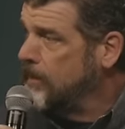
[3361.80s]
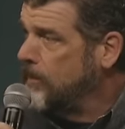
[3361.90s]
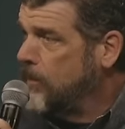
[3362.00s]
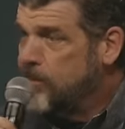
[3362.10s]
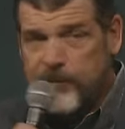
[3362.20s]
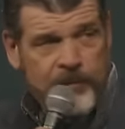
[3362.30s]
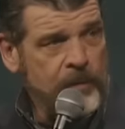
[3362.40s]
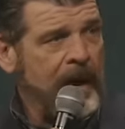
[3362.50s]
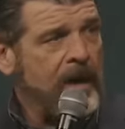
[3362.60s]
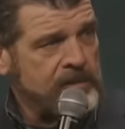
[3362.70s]
There's a few
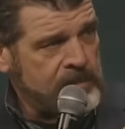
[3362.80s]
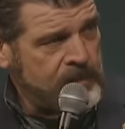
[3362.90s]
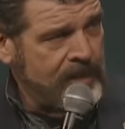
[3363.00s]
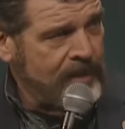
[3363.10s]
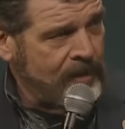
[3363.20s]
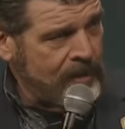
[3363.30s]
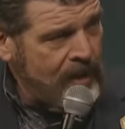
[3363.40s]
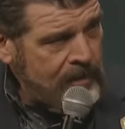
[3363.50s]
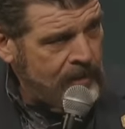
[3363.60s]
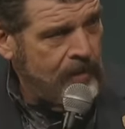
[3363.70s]
miles between here and
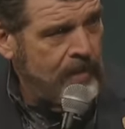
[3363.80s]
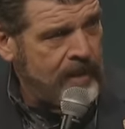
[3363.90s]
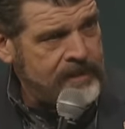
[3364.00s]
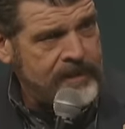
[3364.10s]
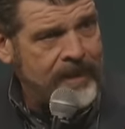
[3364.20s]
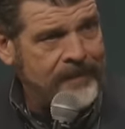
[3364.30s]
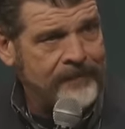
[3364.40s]
Congo, I'd say.